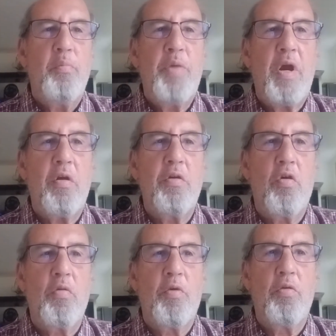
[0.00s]

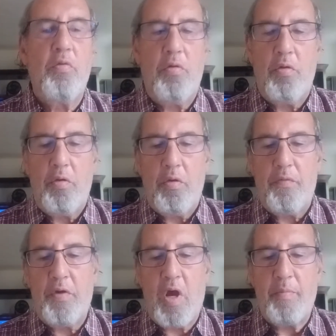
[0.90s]
Paranormal
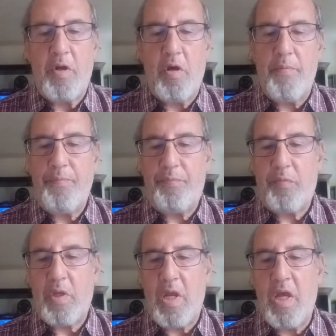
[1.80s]
Phenomena,
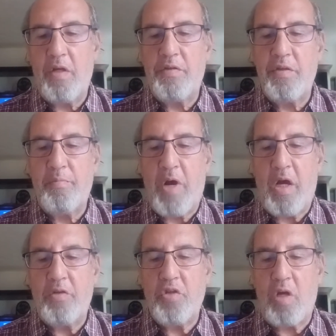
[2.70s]
edited
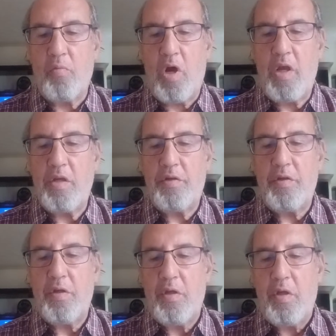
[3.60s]
by John White
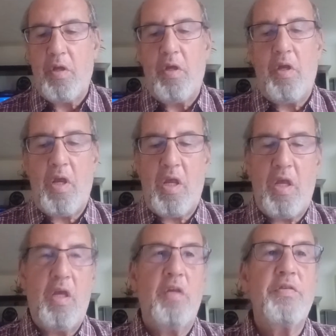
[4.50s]

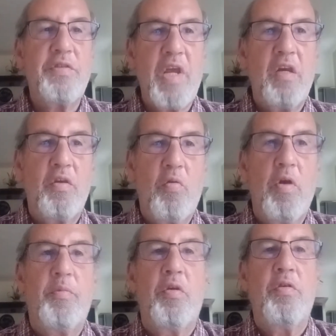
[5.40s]
and Stanley
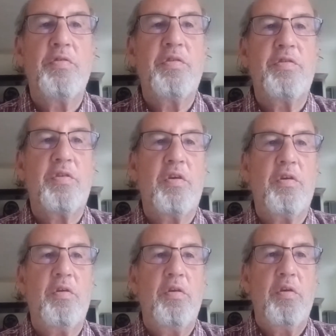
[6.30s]
Krippner. This is
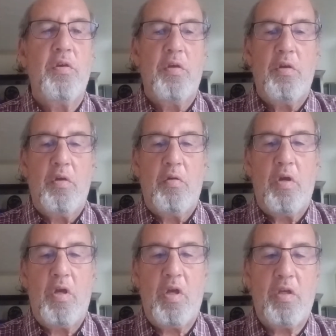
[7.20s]

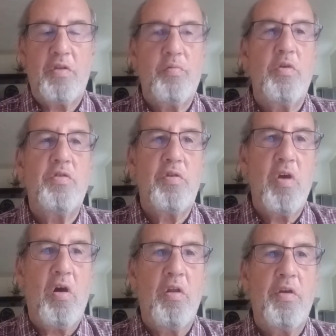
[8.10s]
I guess what you'd
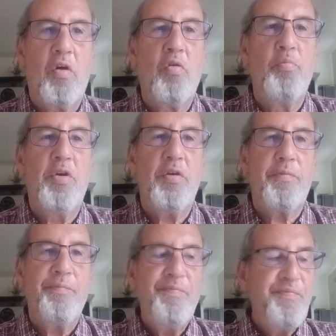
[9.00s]
call an old
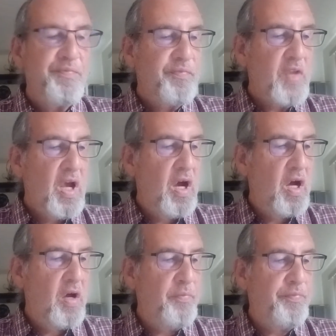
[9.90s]
book.
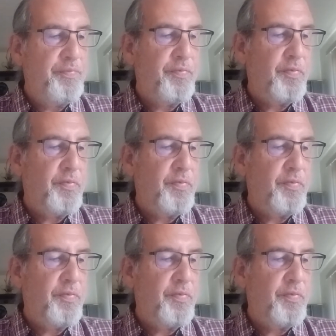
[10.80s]
Um,